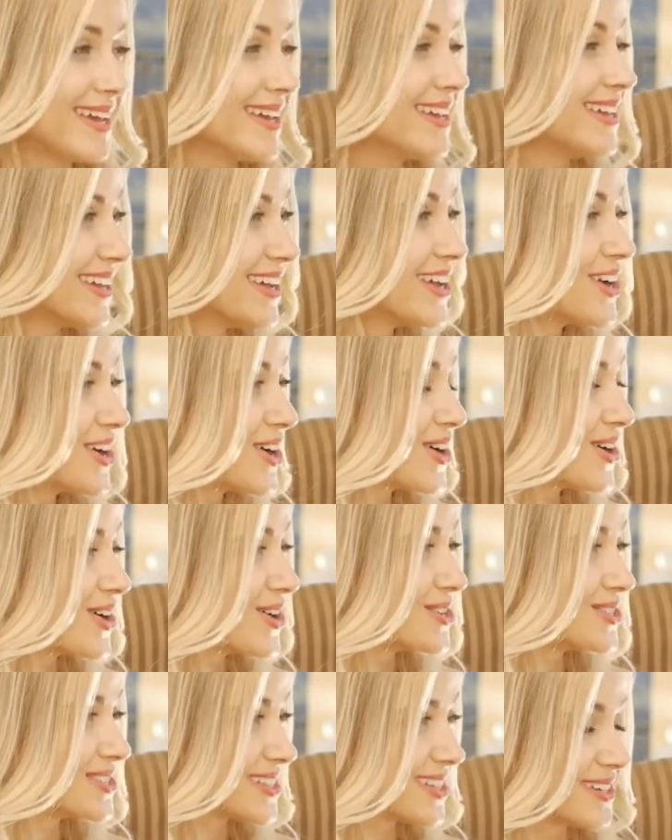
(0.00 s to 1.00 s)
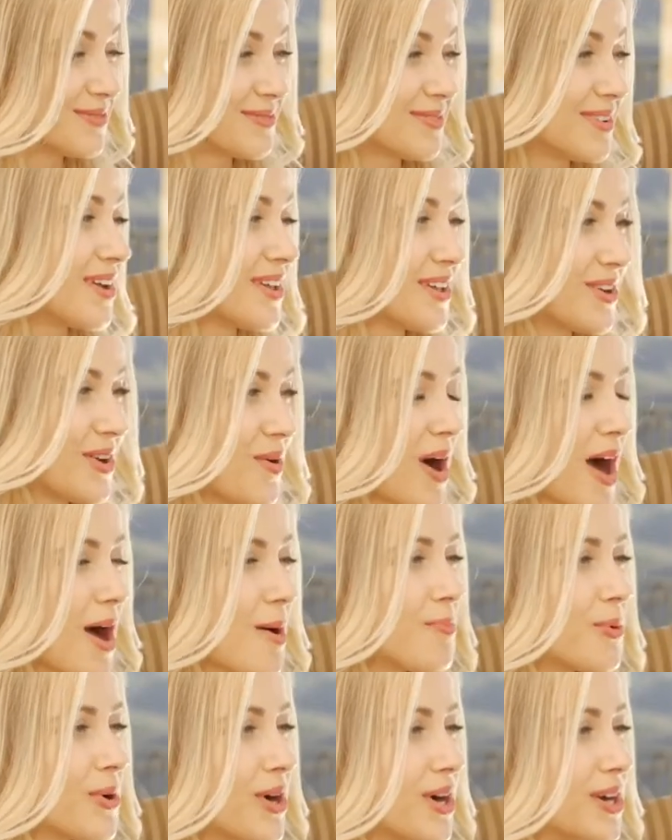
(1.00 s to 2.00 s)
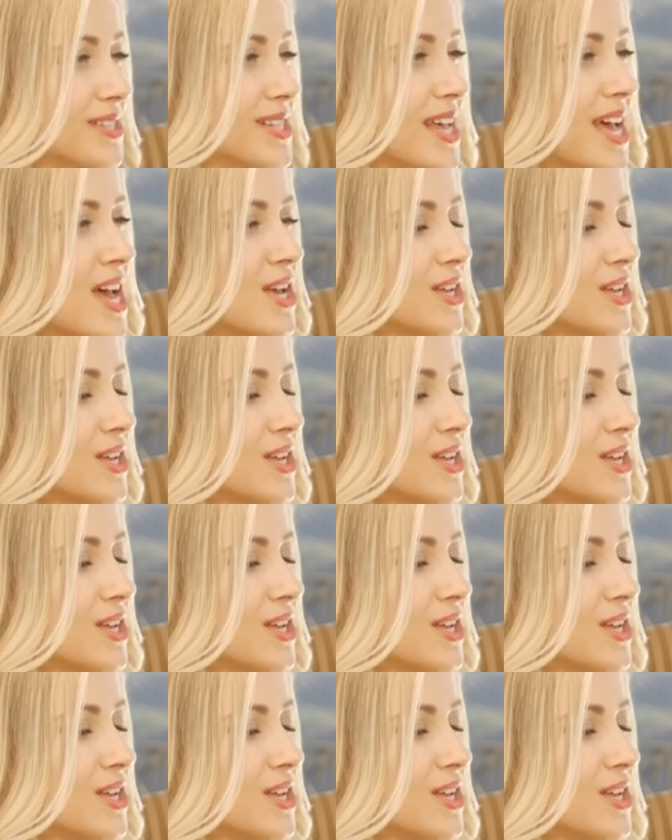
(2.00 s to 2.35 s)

years and upwards.